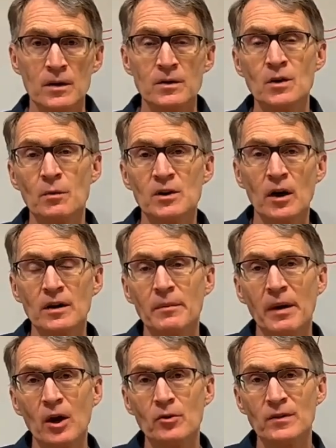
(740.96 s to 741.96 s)
So we talked
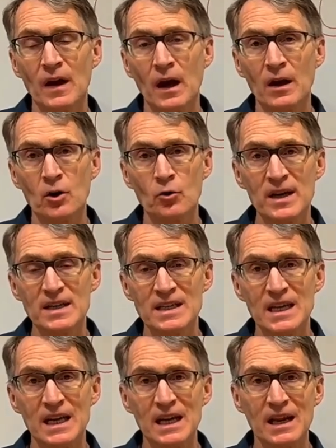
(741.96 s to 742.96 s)
about
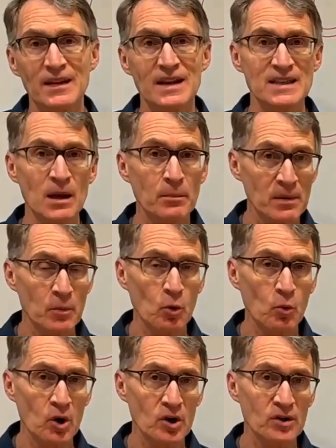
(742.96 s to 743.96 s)
creatine and that some
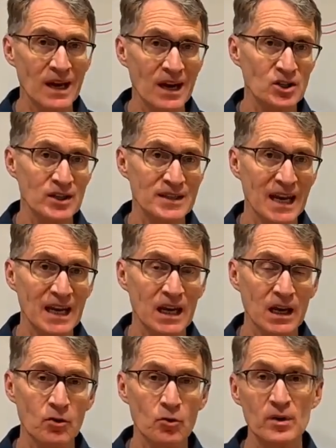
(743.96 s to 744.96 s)
people were actually
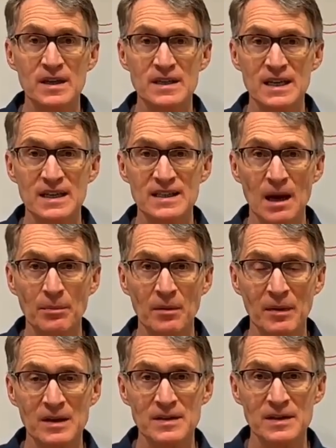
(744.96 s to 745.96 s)
taking creatine
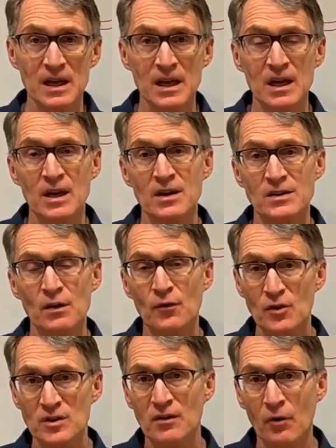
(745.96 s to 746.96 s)
supplements. So
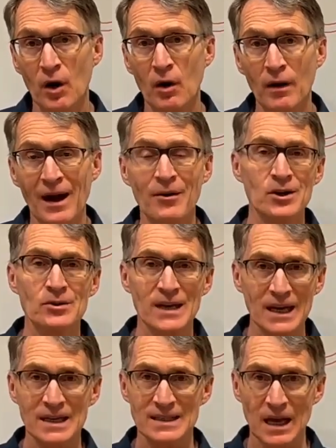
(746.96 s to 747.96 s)
first of all, how can you
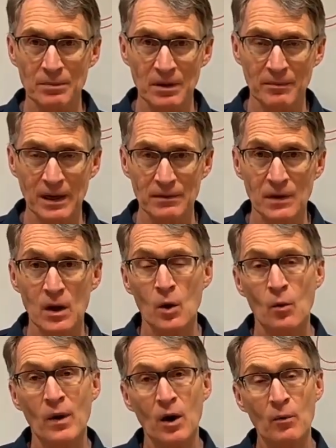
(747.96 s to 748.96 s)
take a supplement?
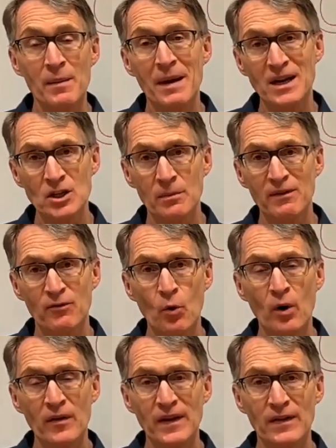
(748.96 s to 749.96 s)
Well, we mentioned
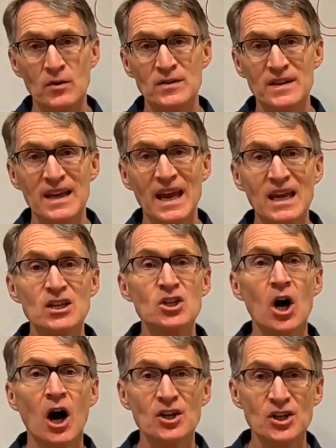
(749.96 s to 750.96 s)
before that there's the
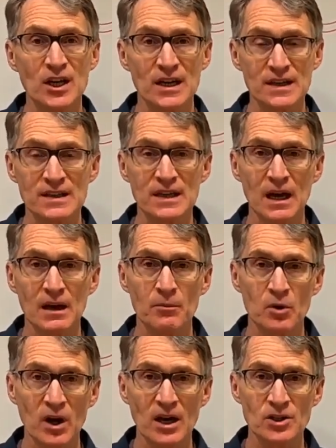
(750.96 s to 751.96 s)
endogenous
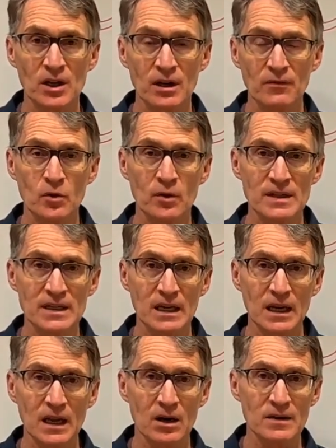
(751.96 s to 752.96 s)
production of
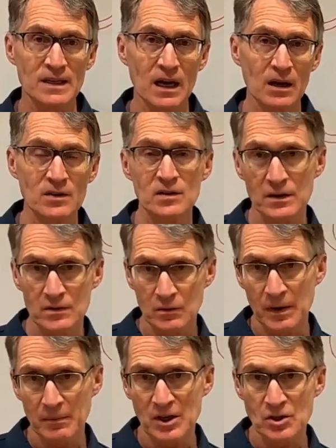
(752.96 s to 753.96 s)
creatine in our cells, as
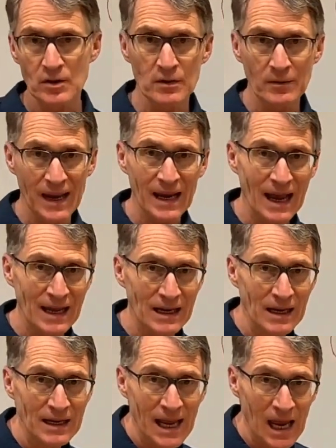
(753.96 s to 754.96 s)
we mentioned through AGAT
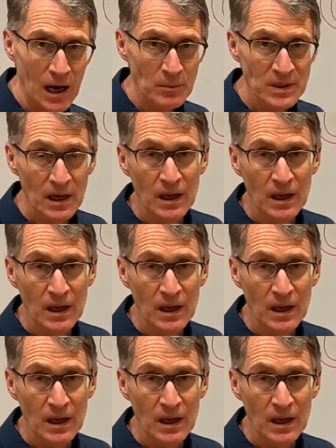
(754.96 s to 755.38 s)
and GAMT,